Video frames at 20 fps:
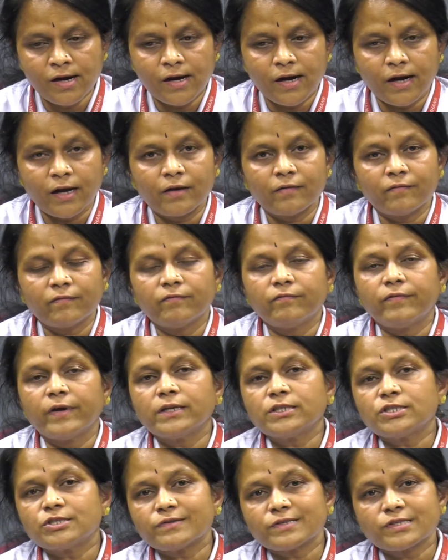and
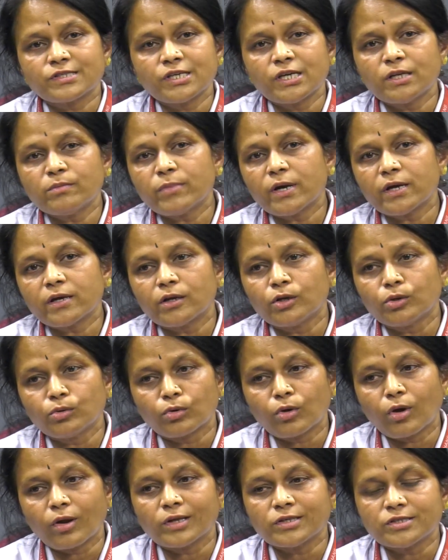when she was seen by a
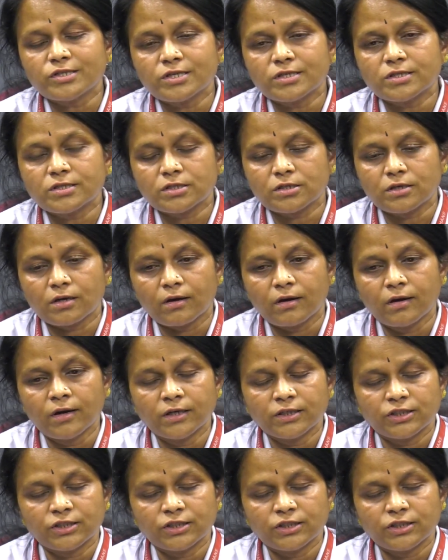neurologist uh,